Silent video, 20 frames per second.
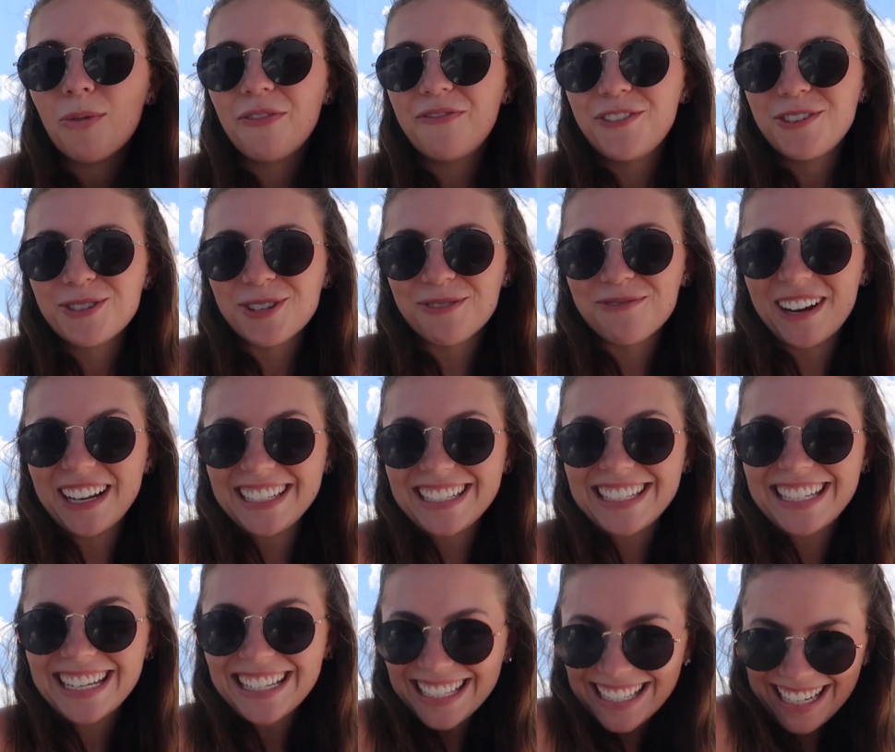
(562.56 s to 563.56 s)
what future
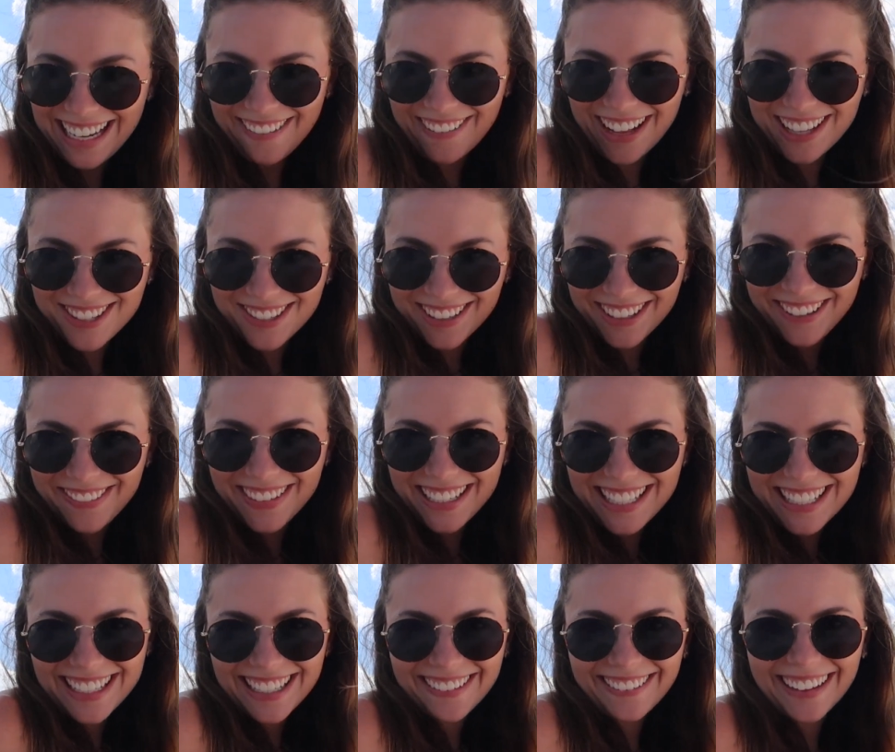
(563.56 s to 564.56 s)
runDisney events will you be
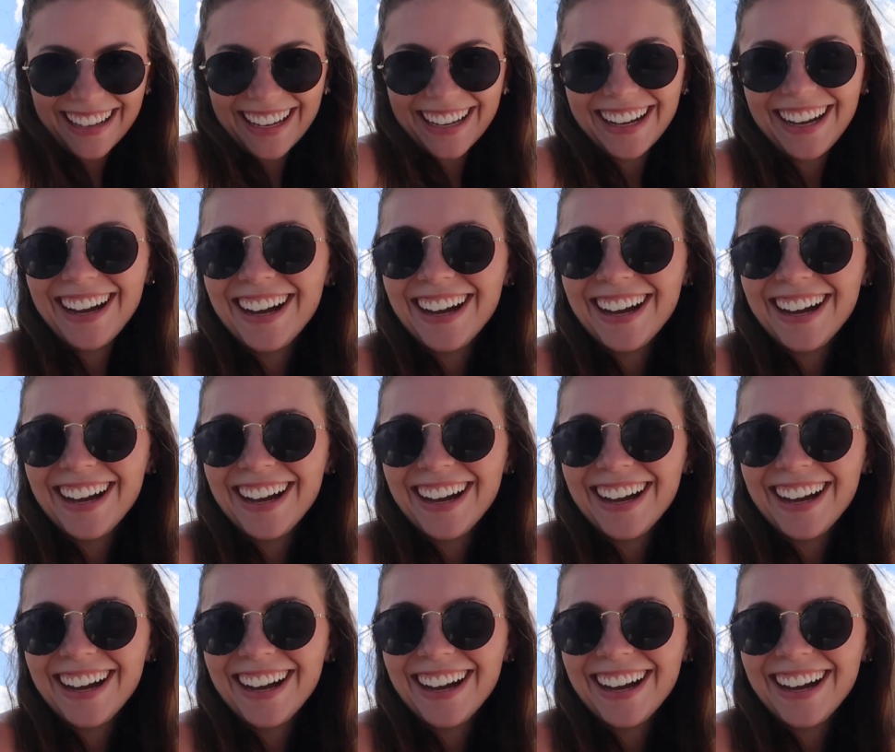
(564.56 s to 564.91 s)
doing?